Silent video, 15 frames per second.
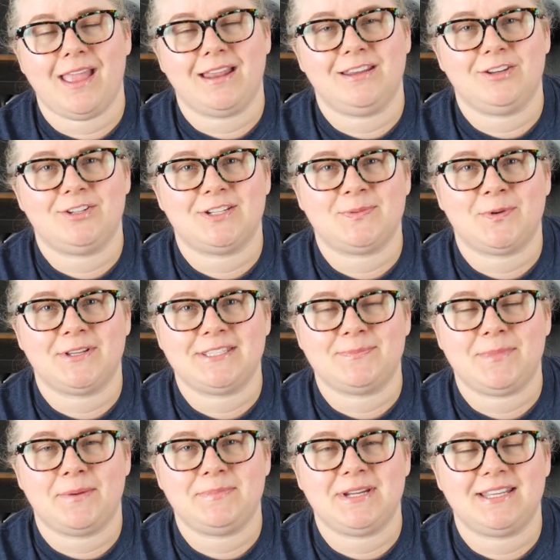and you just want
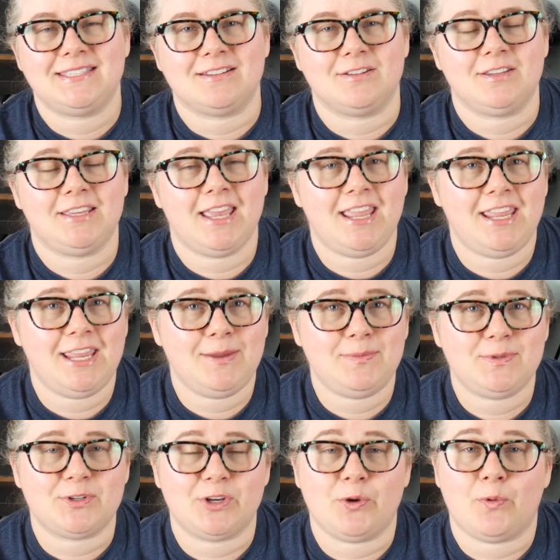some updates on
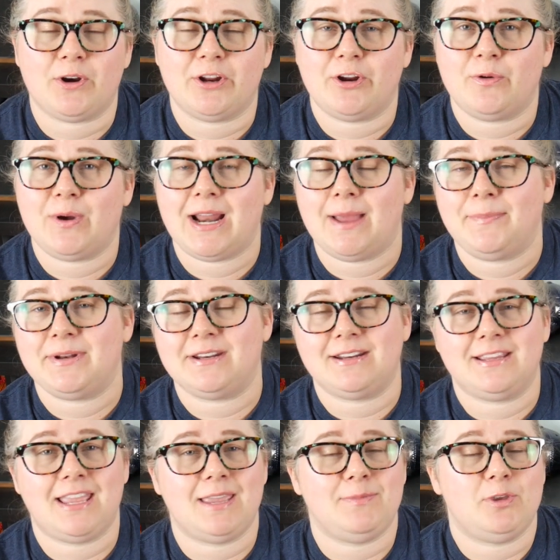games, or you wanna know what happened in
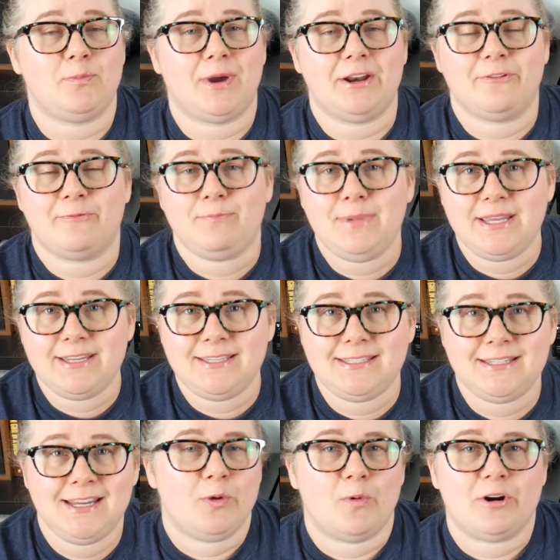a game you might've
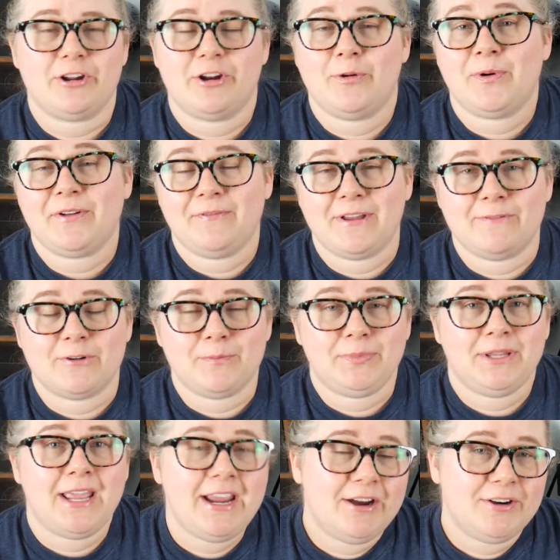missed, you wanna know what a favorite
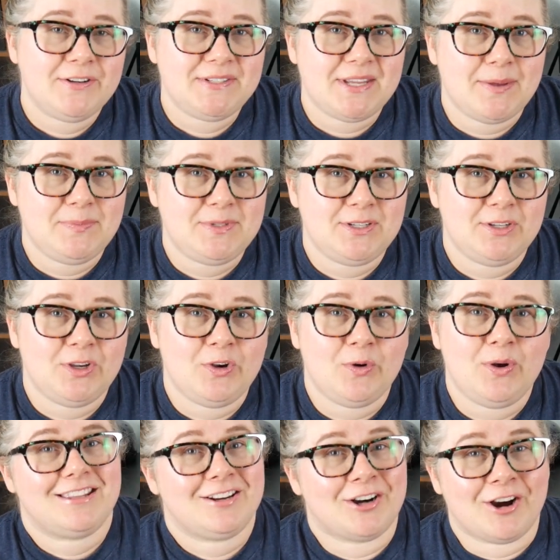player is up
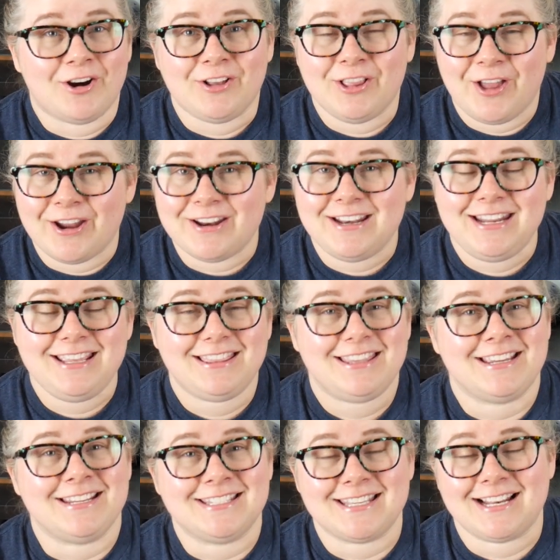to, there are a lot of neat
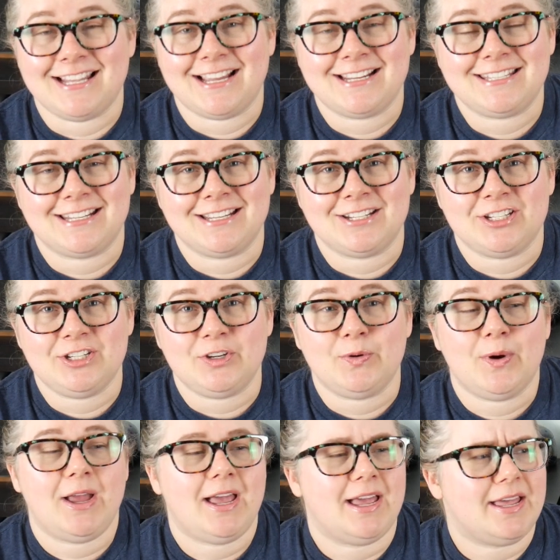things that Alexa can
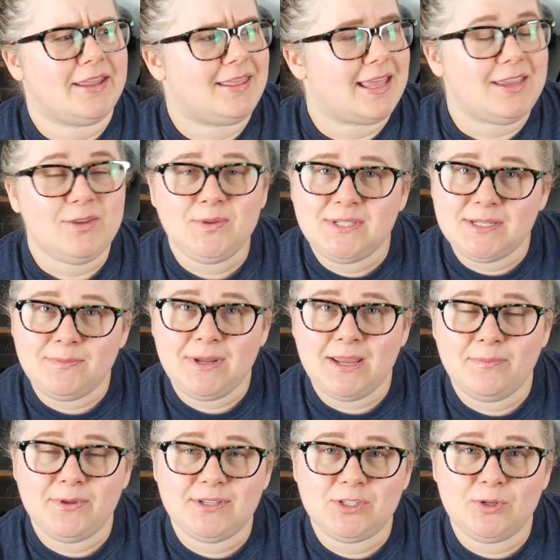do. Uh, they used to be
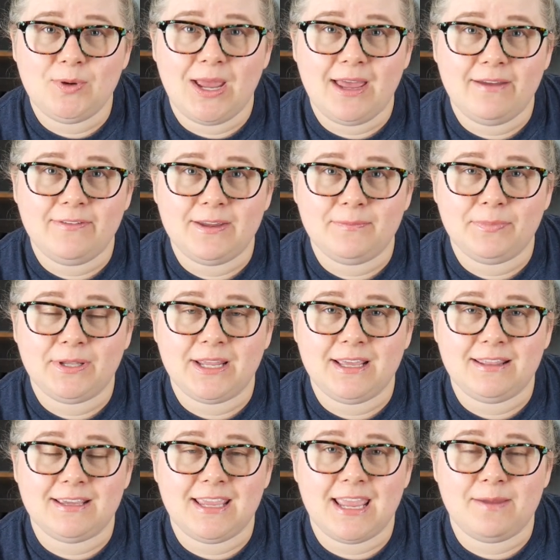able to have it
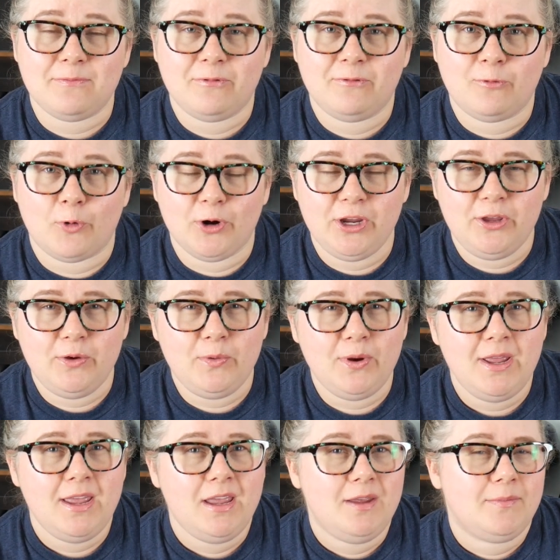play the game for you,
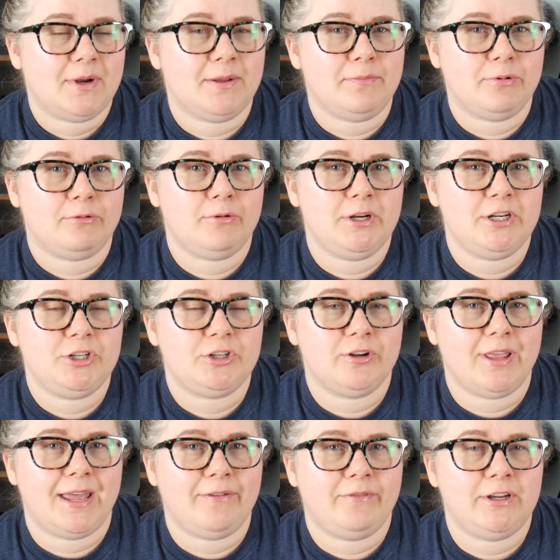but I'm pretty sure
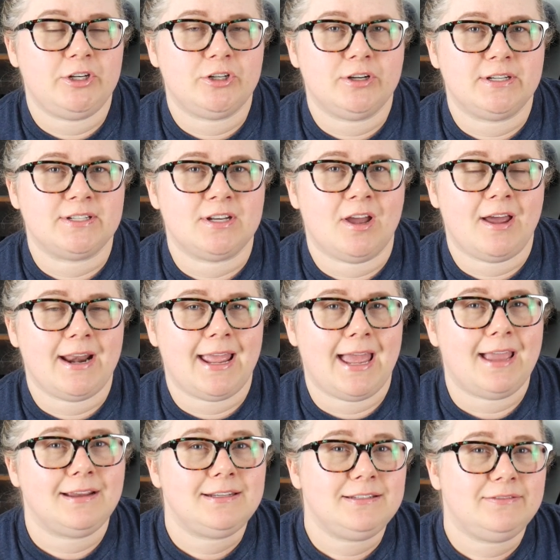that feature is not
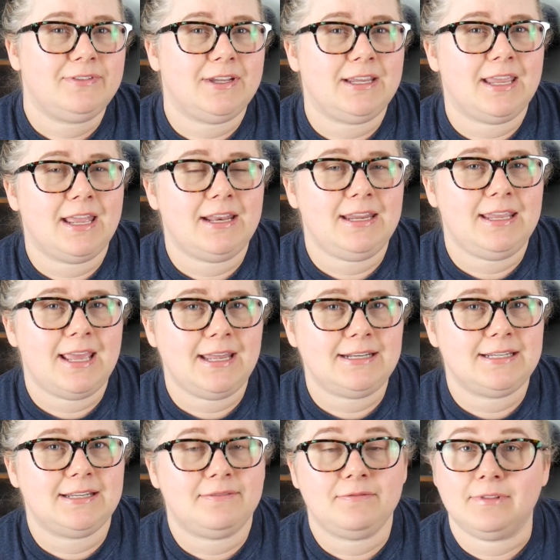active again
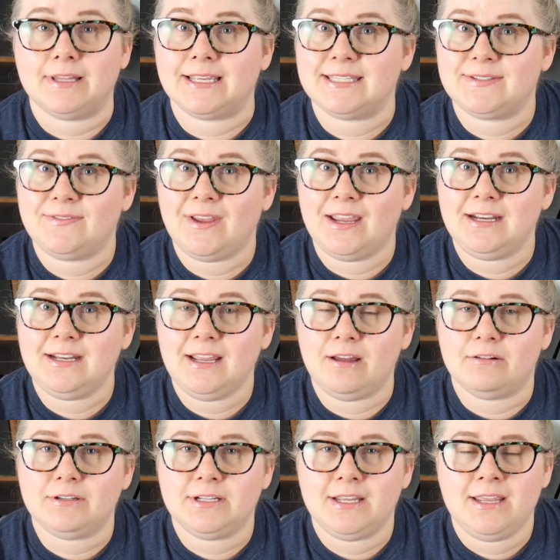yet. Let's find
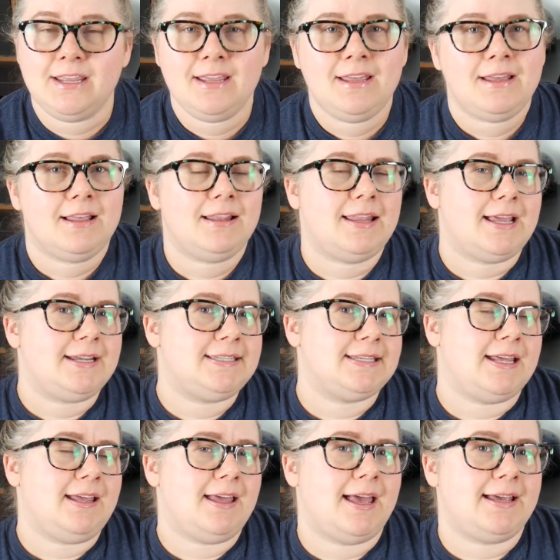out.
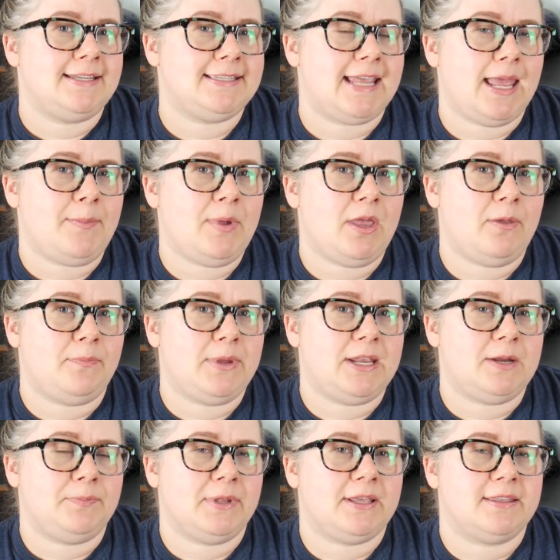Alexa, ask M L B
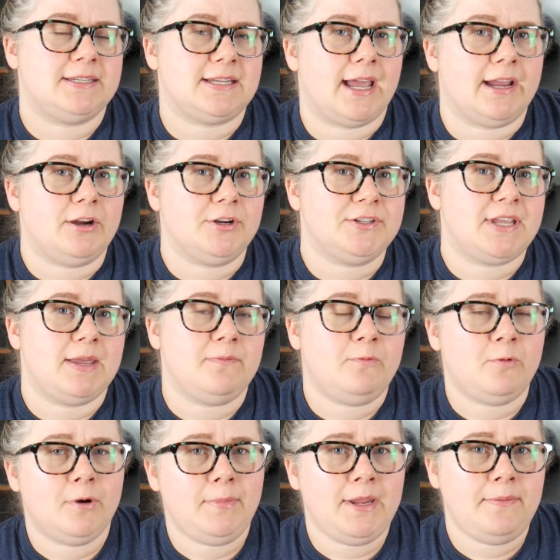to play the Tigers game
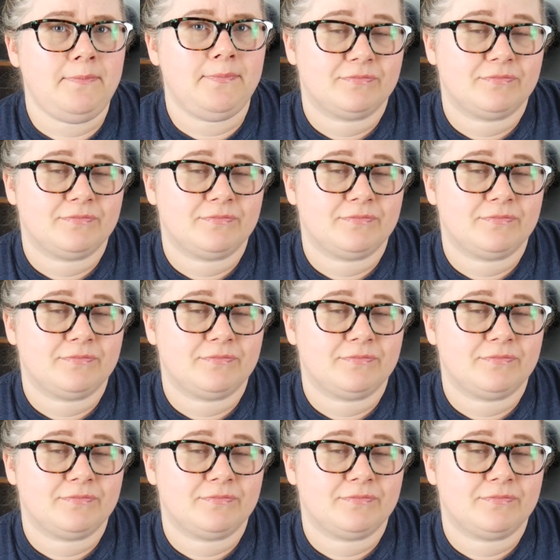for me.